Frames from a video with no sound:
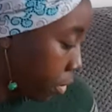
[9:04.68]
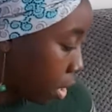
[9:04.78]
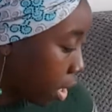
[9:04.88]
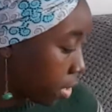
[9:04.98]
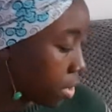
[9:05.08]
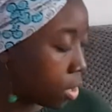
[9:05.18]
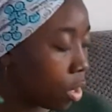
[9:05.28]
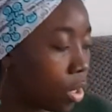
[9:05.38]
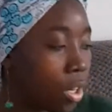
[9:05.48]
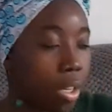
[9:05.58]
cast
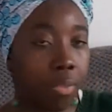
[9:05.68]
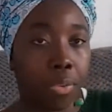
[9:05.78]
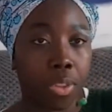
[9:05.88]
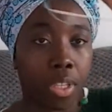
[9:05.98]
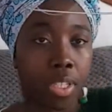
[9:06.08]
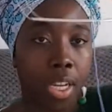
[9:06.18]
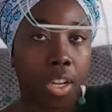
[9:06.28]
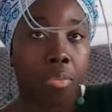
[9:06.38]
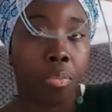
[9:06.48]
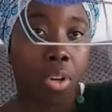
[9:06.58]
on for the
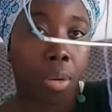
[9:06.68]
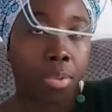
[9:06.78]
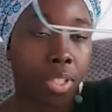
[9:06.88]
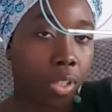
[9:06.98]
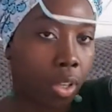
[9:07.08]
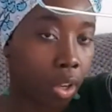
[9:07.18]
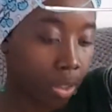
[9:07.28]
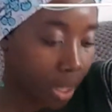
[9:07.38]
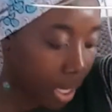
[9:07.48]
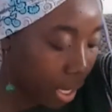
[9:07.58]
second one. I'm still
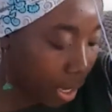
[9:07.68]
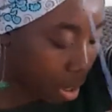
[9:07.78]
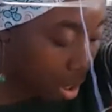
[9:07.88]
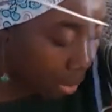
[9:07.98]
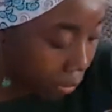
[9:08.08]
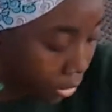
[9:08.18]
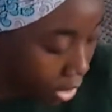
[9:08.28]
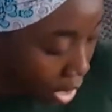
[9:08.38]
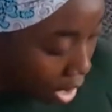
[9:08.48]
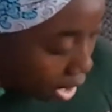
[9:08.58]
on the cuffs.
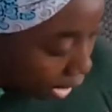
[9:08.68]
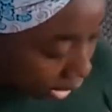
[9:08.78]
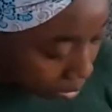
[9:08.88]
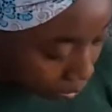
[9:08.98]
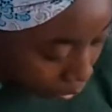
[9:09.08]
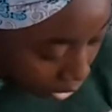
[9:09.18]
For